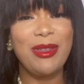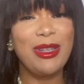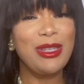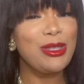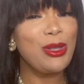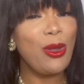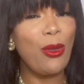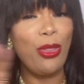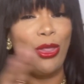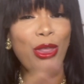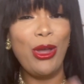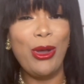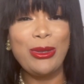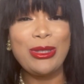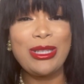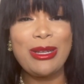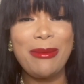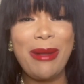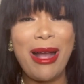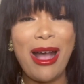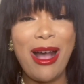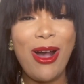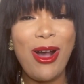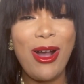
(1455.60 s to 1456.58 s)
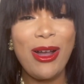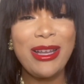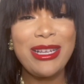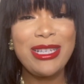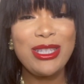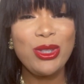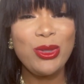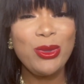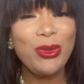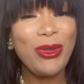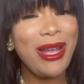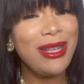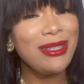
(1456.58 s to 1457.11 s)
So those are my
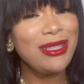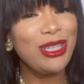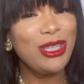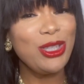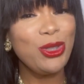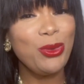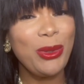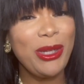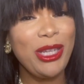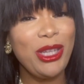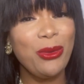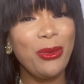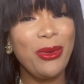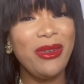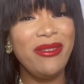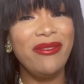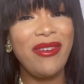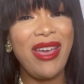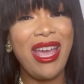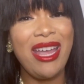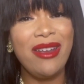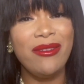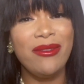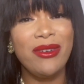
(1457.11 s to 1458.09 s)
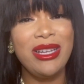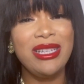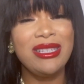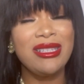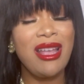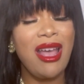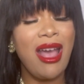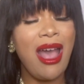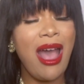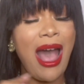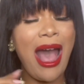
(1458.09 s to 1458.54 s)
August 2023 favorites.